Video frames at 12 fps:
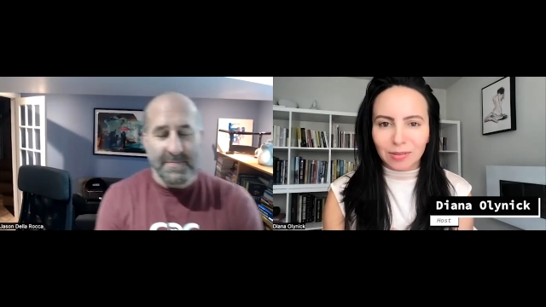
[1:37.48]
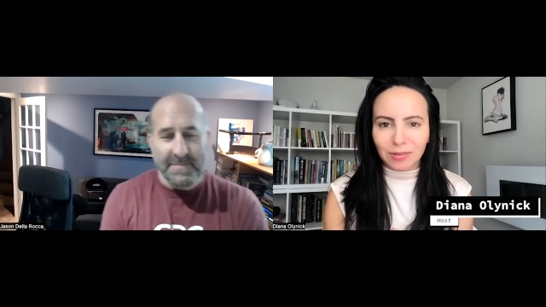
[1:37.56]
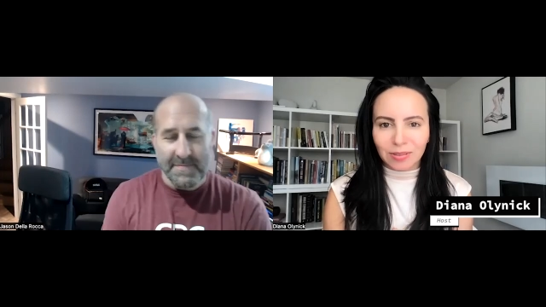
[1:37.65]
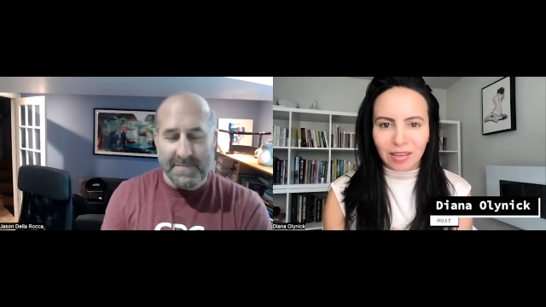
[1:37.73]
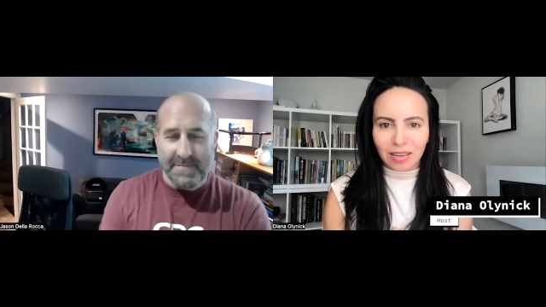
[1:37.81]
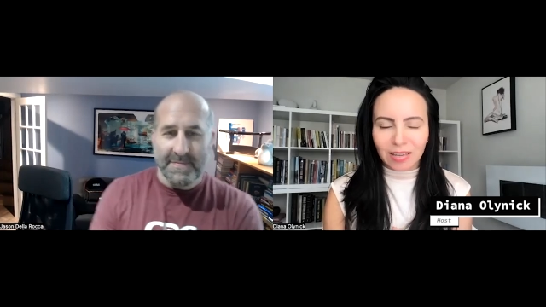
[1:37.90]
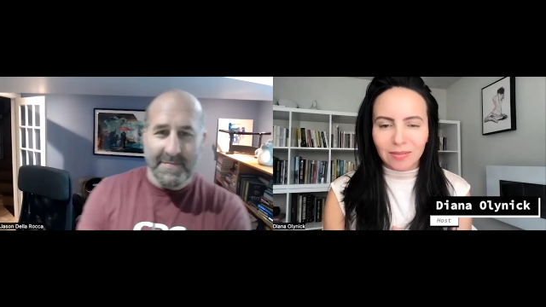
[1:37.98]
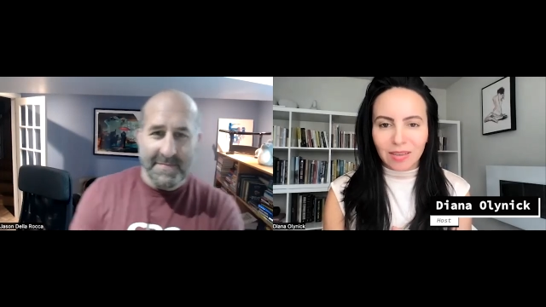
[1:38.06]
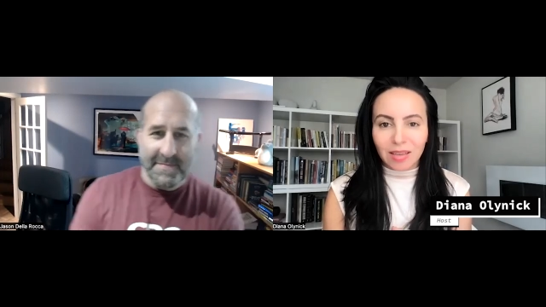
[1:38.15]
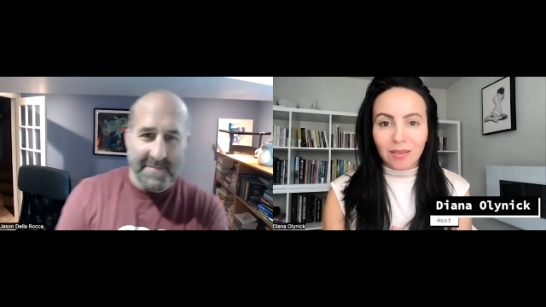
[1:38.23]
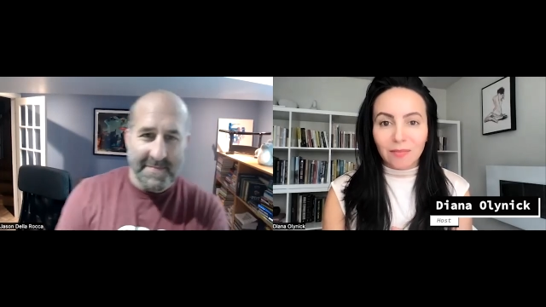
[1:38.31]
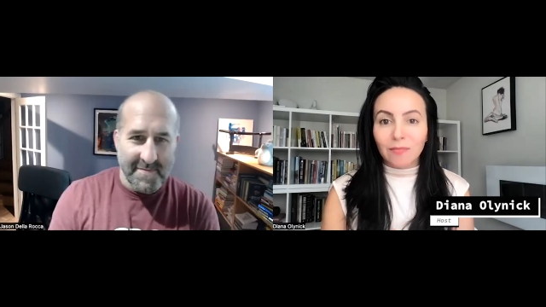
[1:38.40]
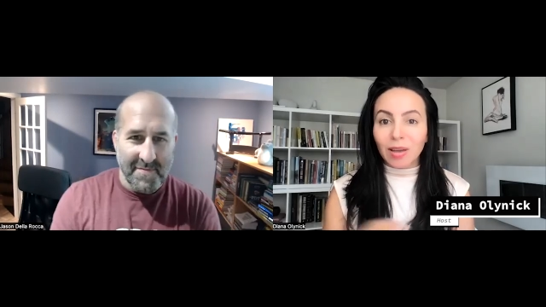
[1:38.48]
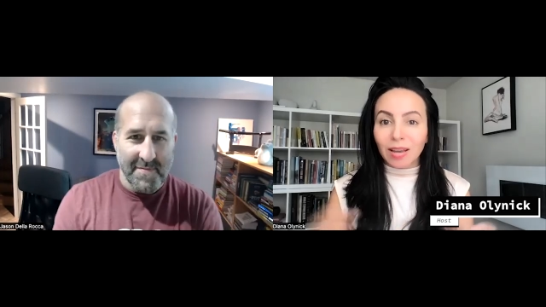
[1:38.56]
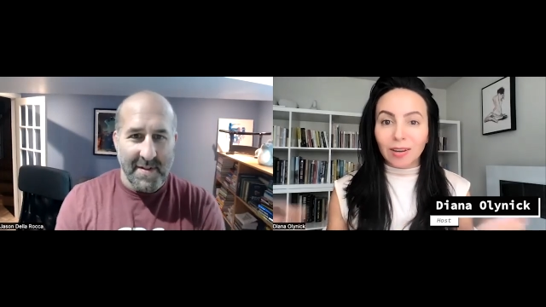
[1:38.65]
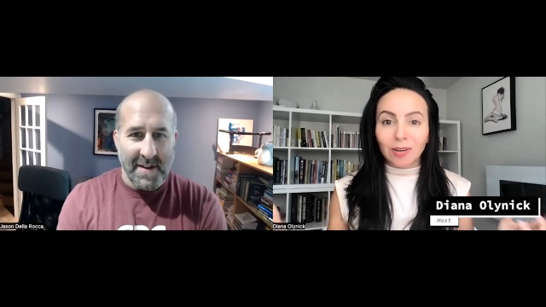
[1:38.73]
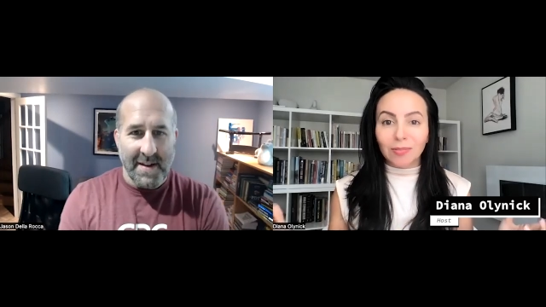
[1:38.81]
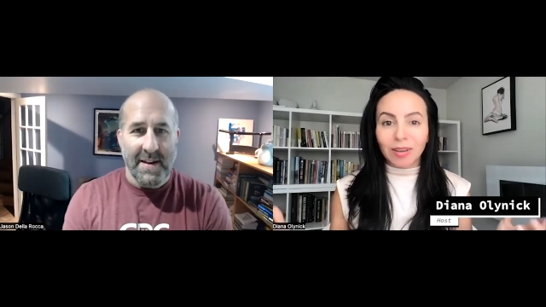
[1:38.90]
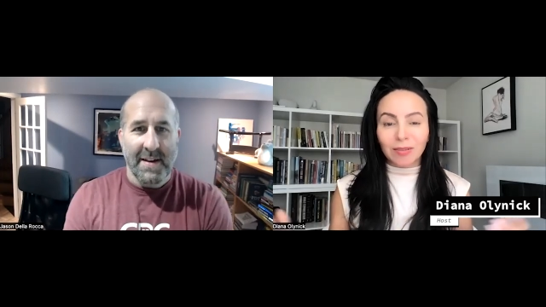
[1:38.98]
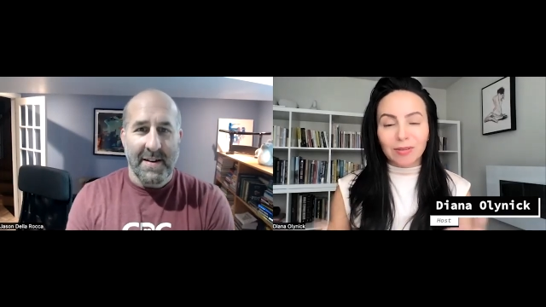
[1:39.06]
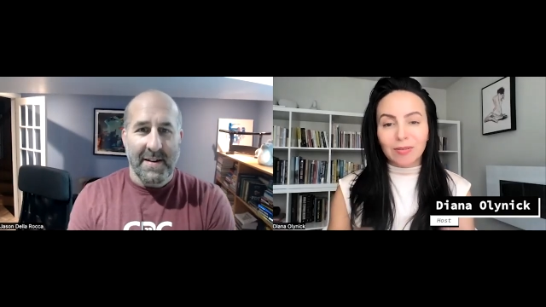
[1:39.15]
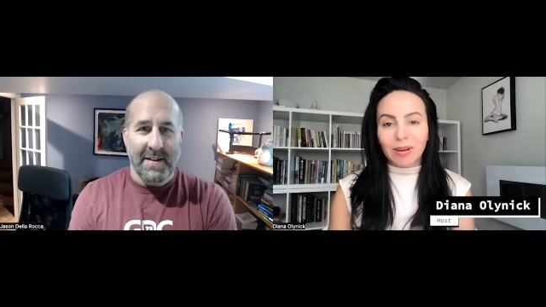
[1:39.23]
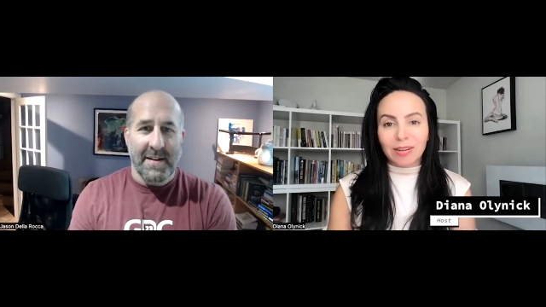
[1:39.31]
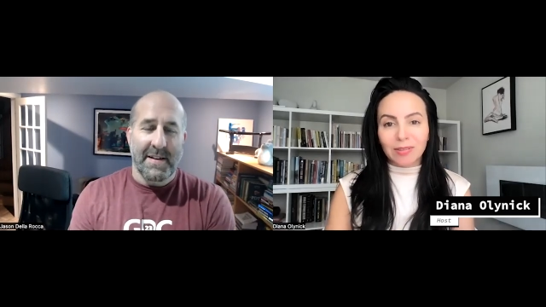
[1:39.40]
Speaker 1: today. Welcome
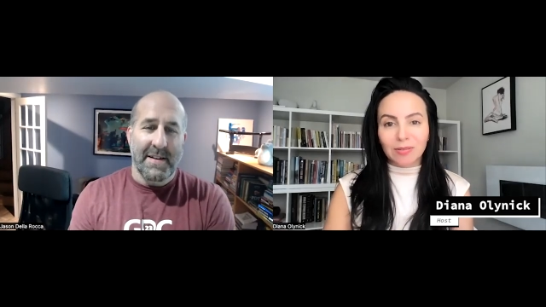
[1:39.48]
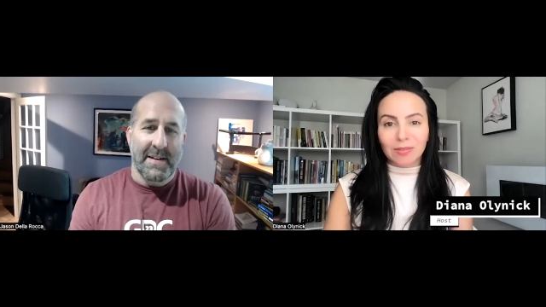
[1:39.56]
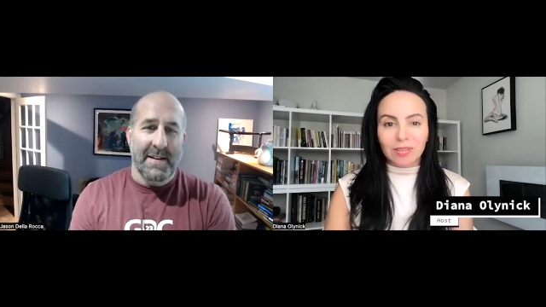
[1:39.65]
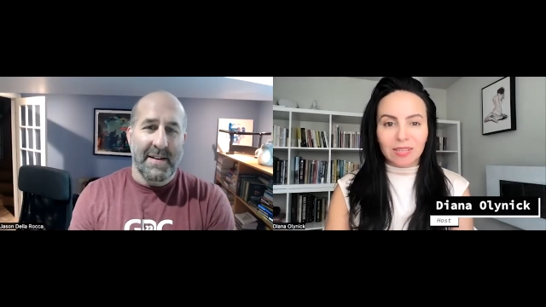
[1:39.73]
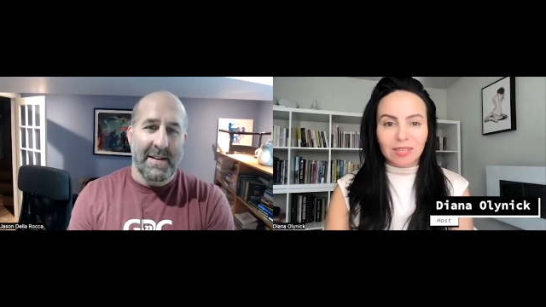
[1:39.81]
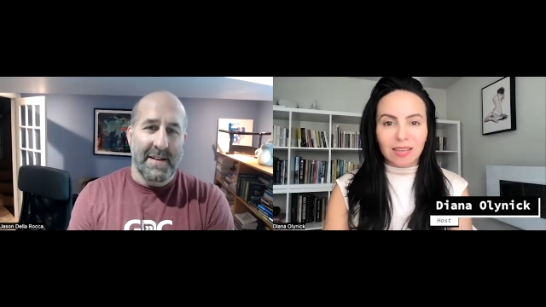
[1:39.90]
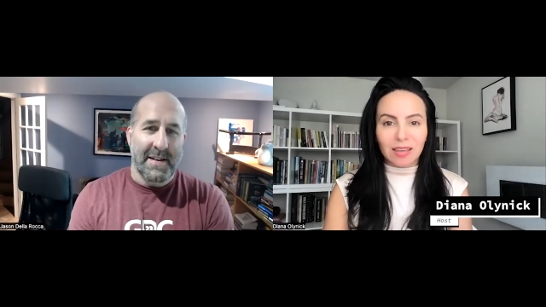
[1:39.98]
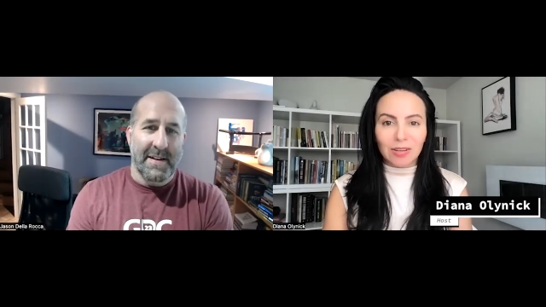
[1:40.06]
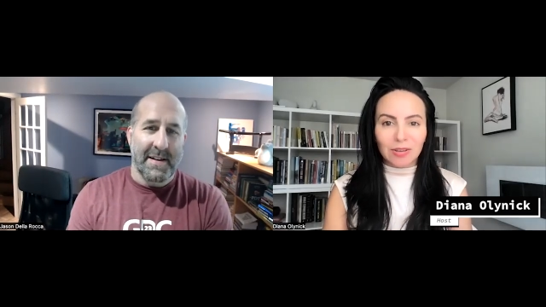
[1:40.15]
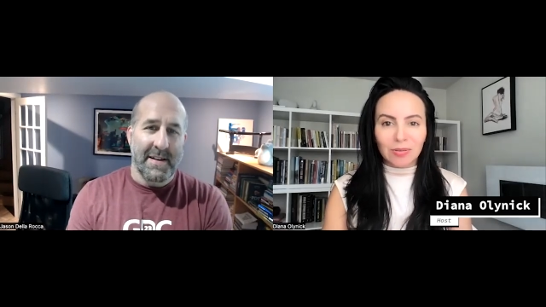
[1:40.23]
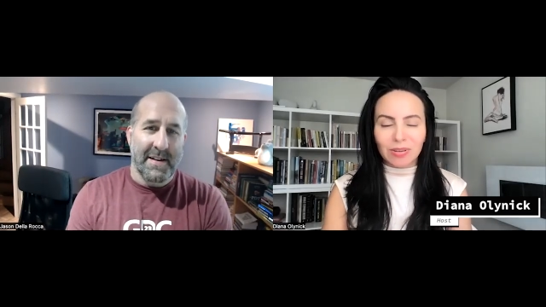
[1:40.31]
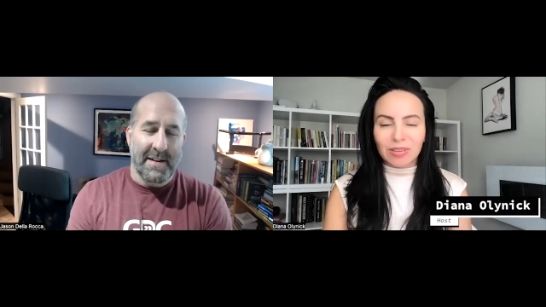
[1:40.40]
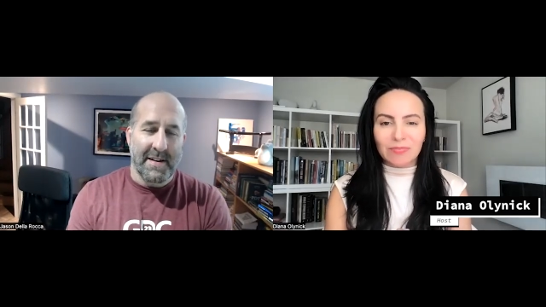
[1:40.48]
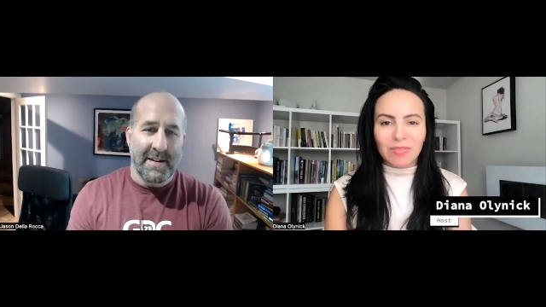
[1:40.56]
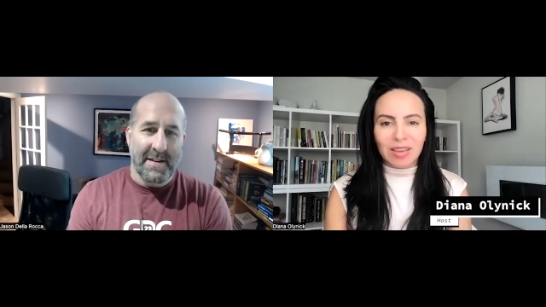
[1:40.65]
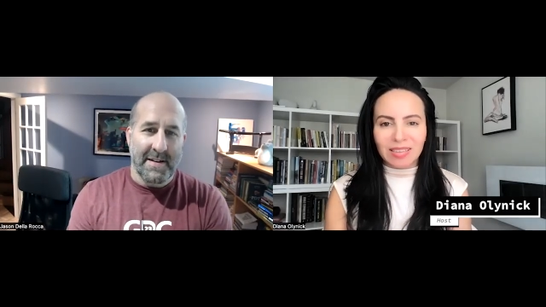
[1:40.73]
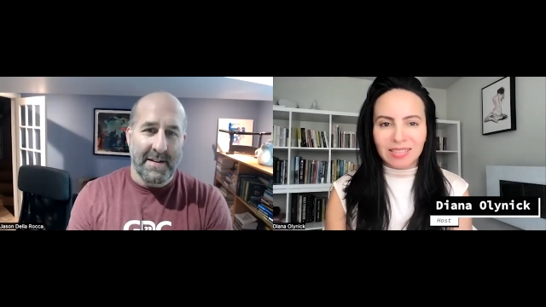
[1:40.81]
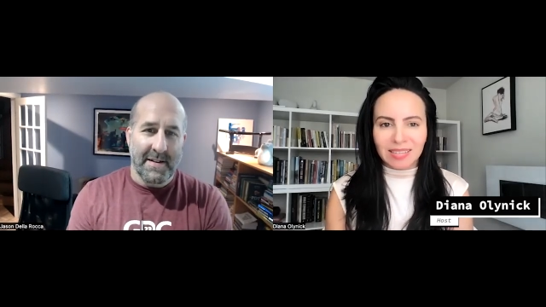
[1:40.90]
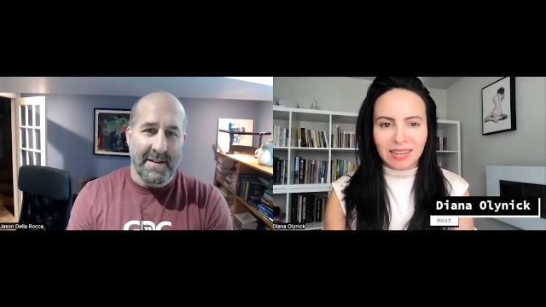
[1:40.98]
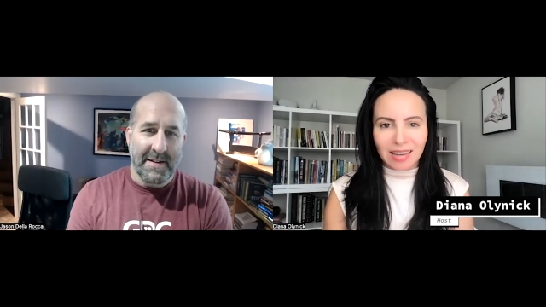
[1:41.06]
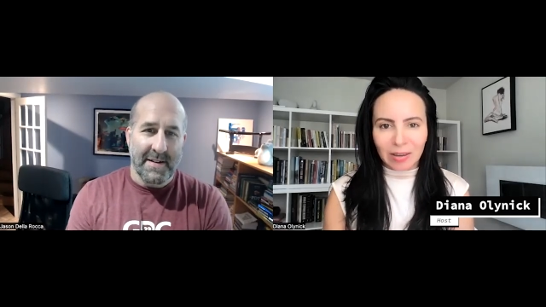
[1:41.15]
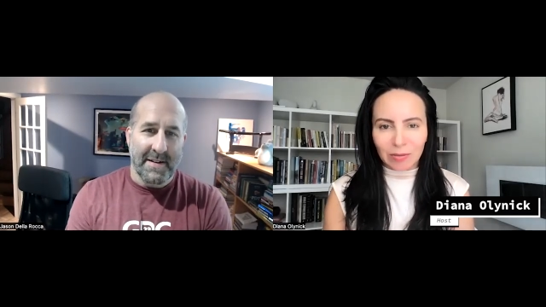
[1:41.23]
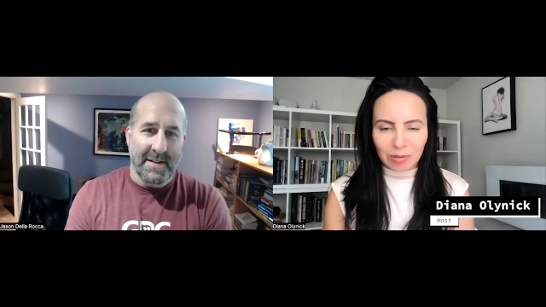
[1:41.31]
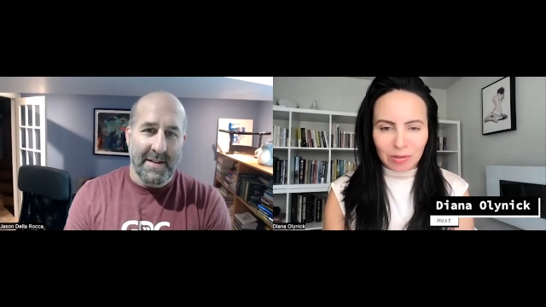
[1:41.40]
everybody to this new amazing
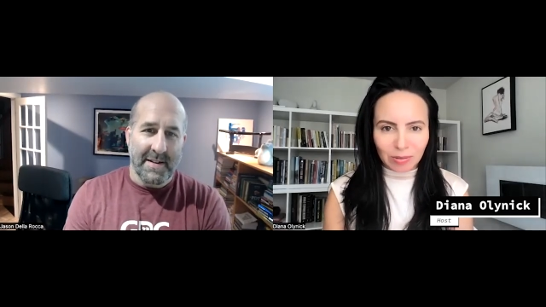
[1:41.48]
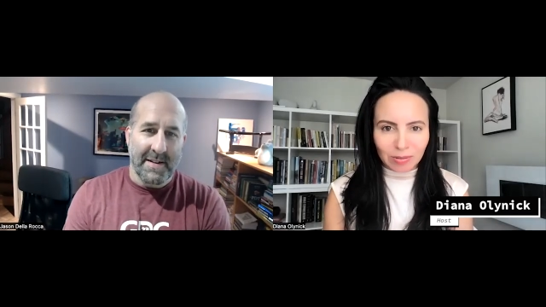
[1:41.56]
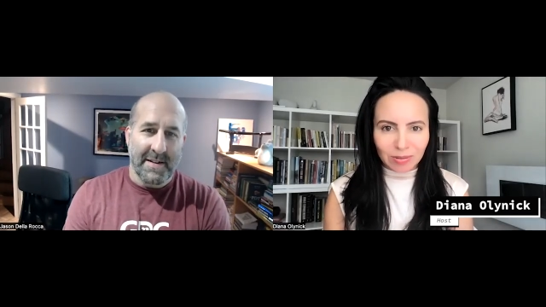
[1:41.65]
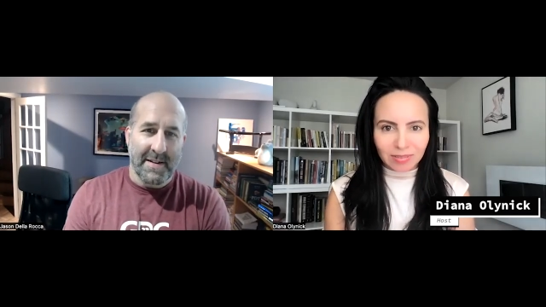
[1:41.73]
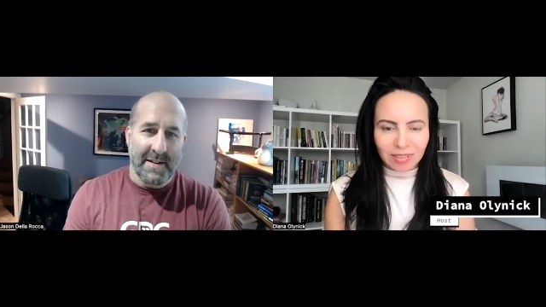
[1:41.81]
episode.